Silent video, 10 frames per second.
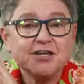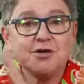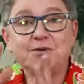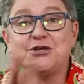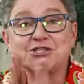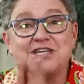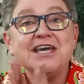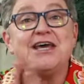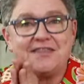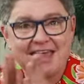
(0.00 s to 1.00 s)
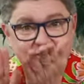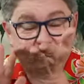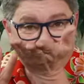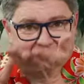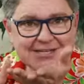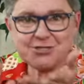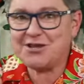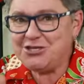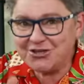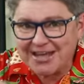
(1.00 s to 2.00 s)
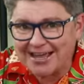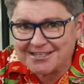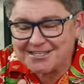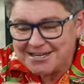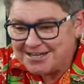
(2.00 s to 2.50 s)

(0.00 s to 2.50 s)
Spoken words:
Because that wetness, when you cut